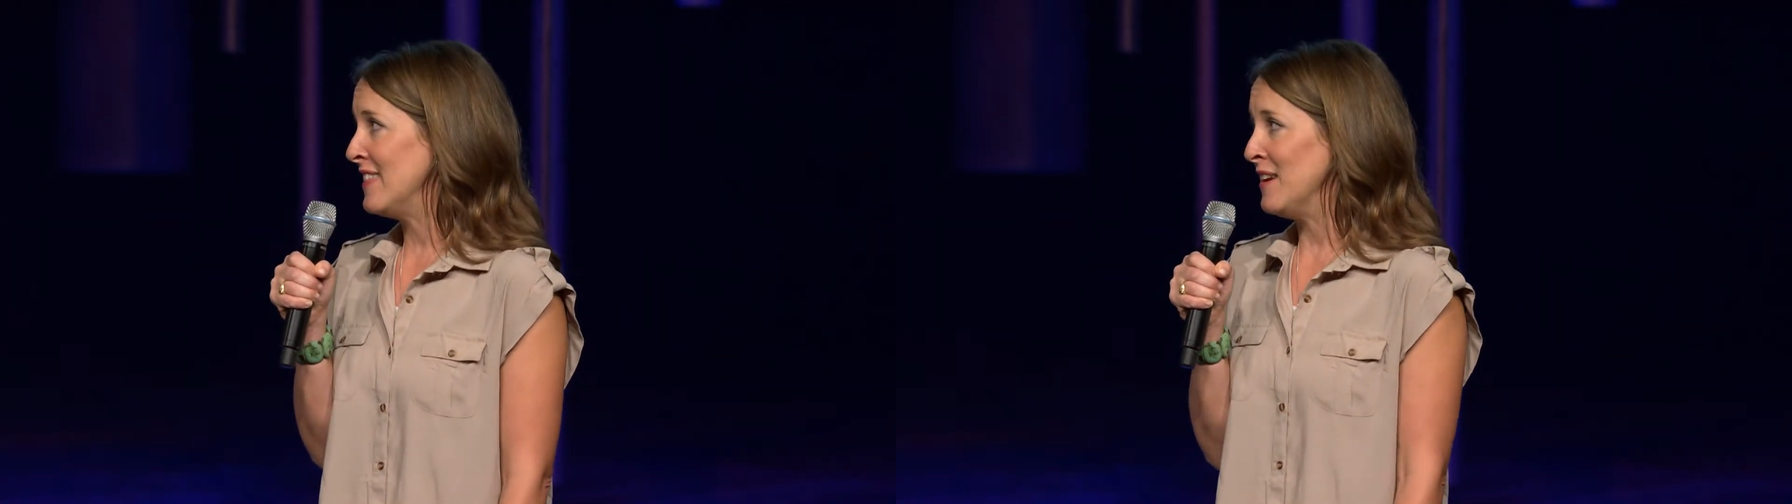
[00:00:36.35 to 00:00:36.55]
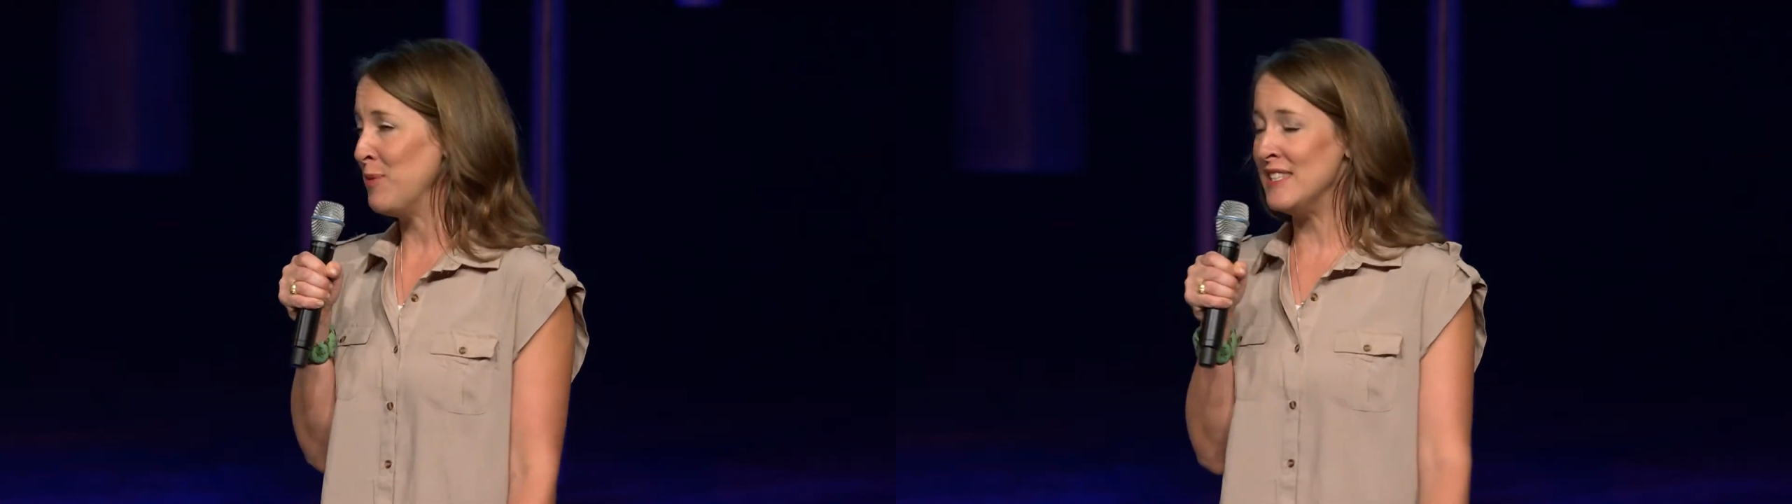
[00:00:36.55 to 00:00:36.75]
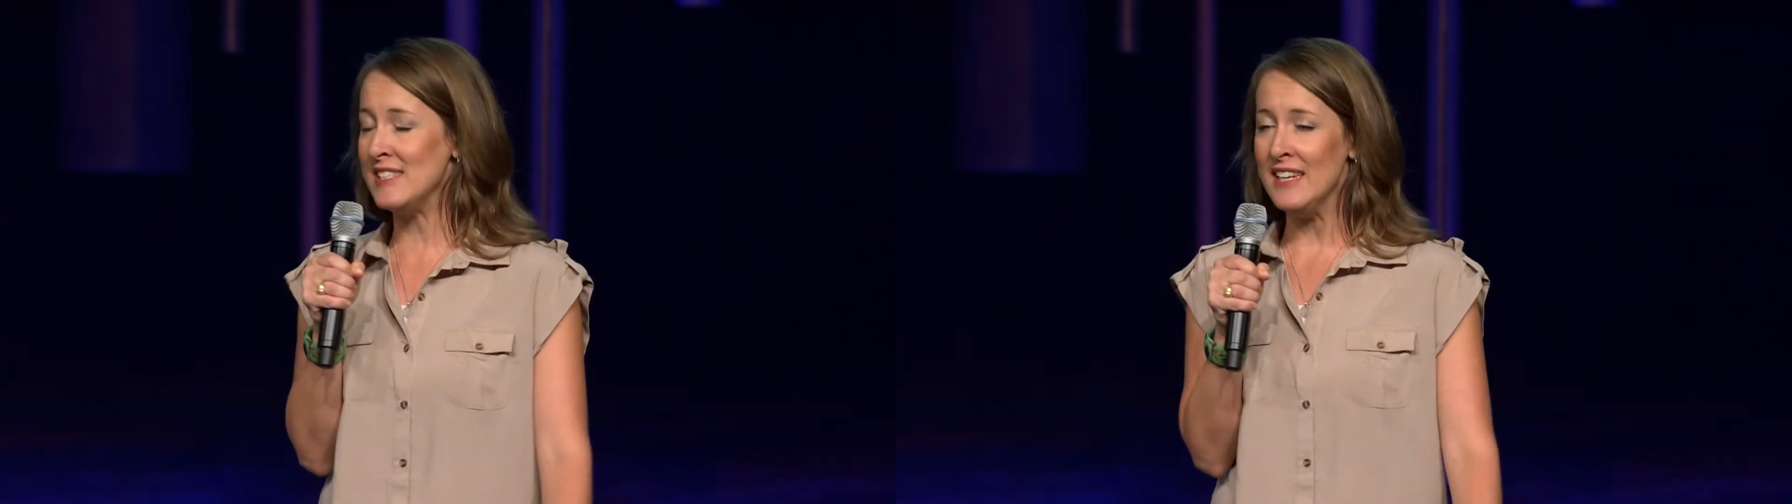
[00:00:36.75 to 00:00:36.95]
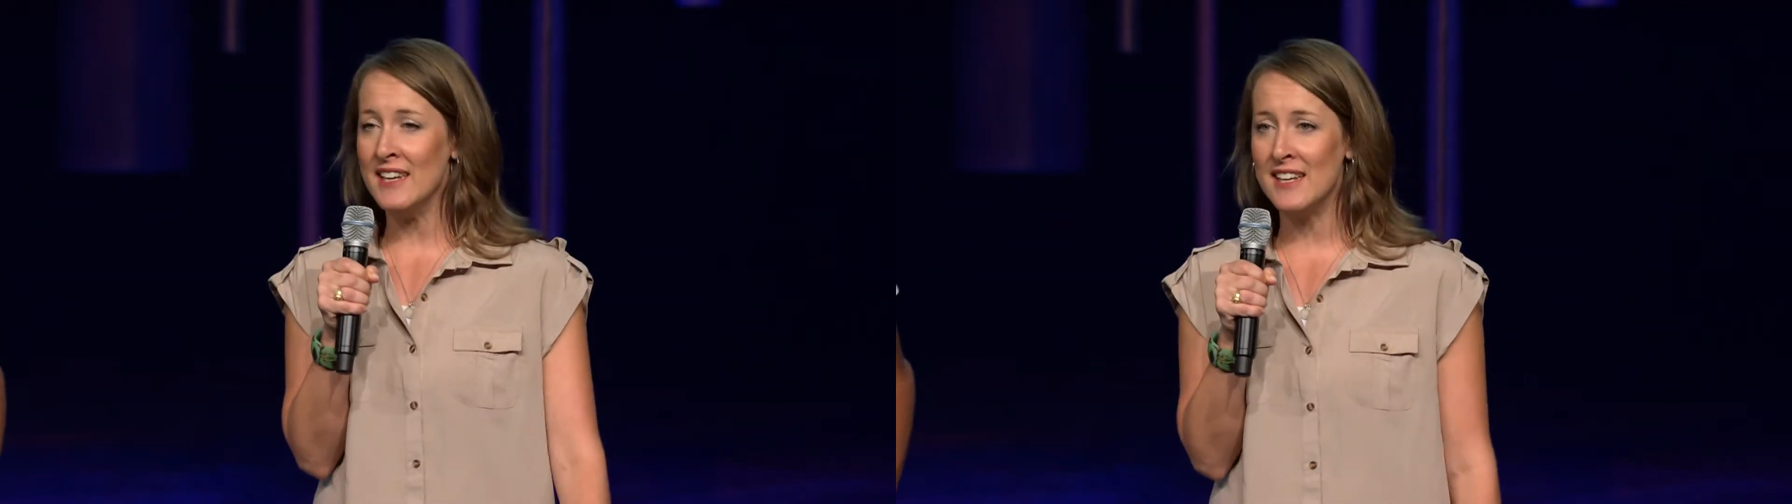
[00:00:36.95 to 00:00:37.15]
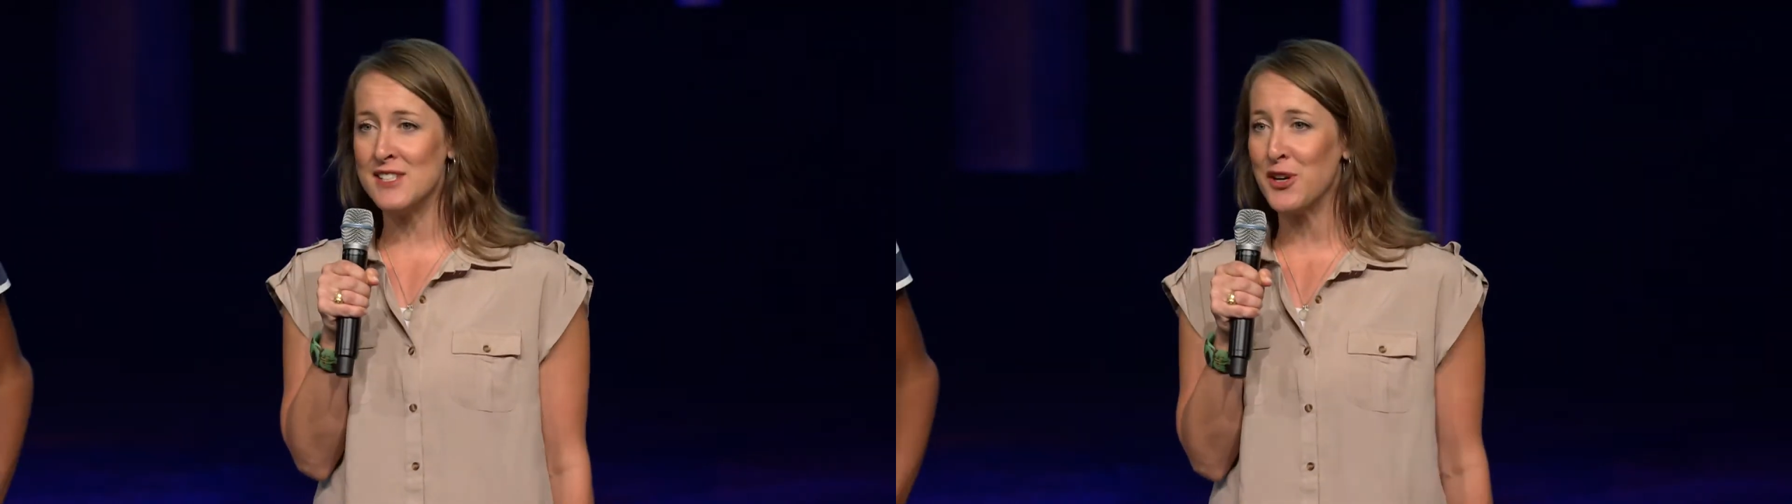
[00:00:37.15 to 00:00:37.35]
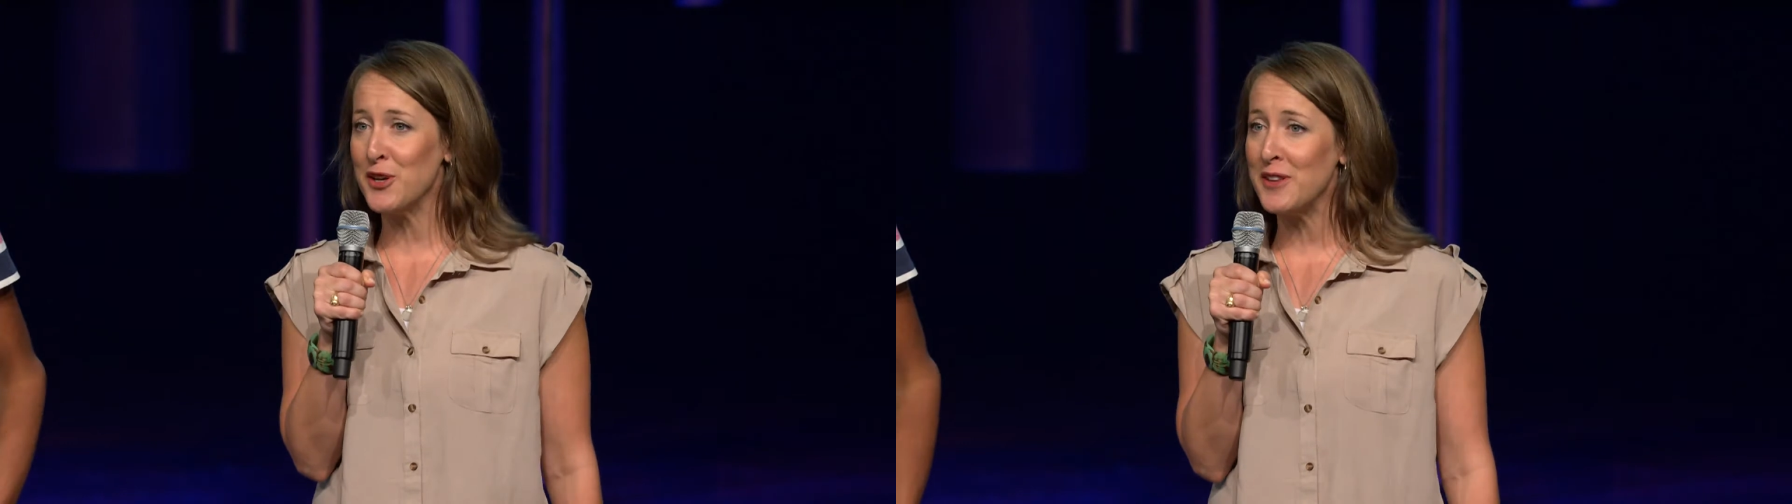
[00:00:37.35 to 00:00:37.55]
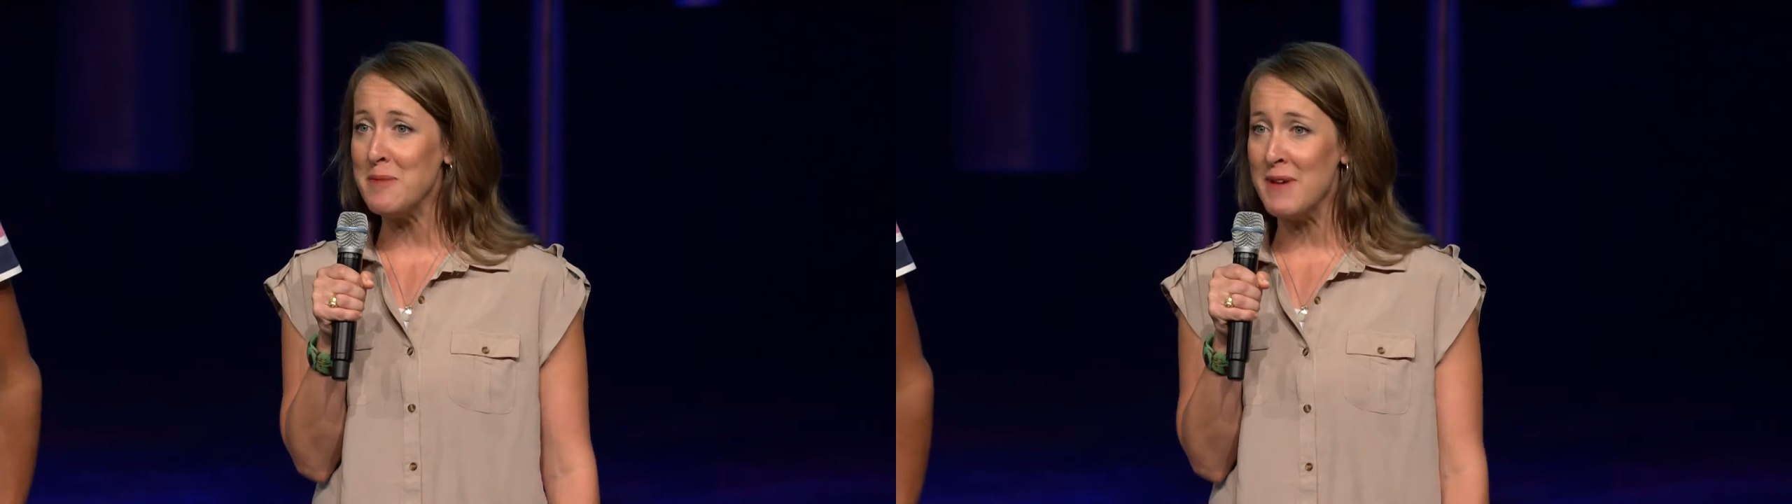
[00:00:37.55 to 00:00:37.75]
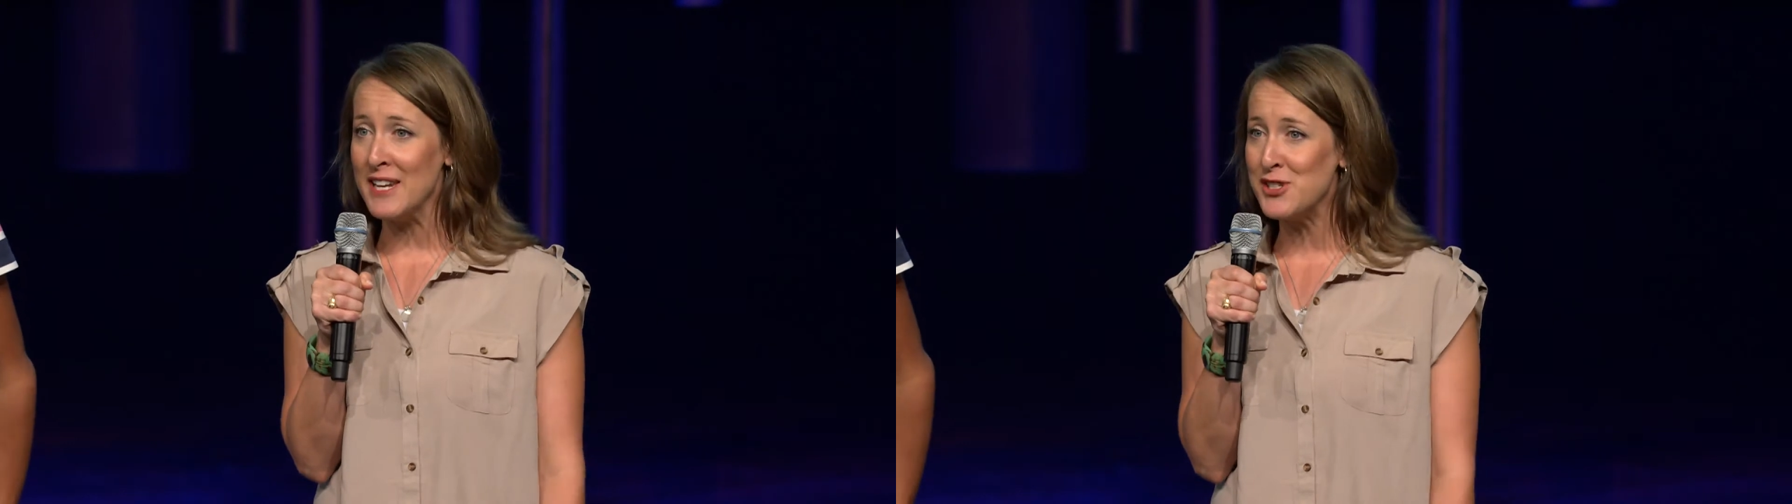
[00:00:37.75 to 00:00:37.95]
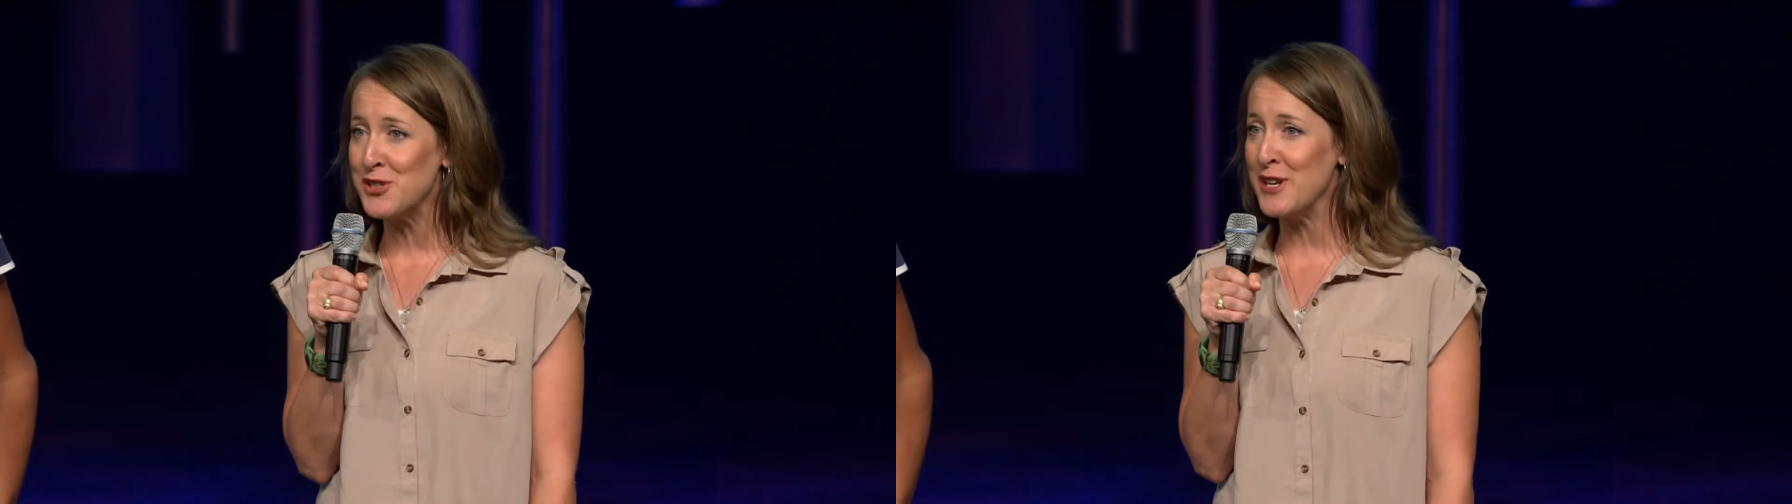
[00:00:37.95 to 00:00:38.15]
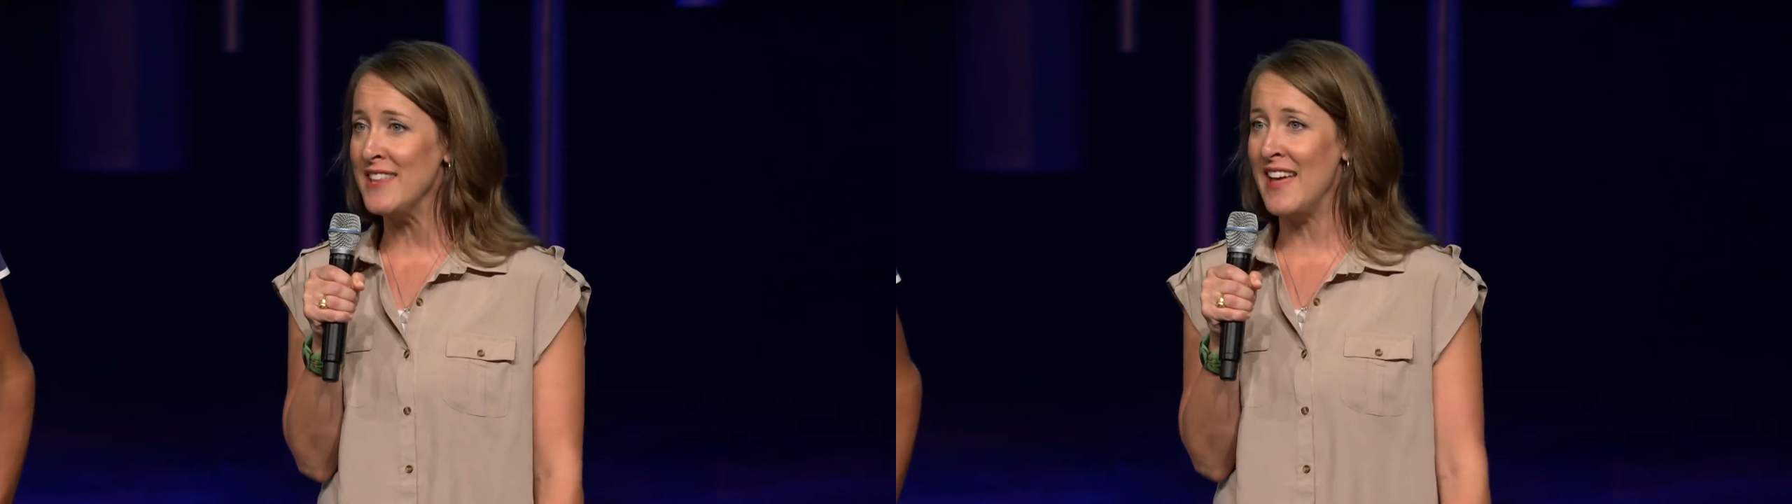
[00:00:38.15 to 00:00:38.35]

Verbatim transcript: I think we see in his earthly ministry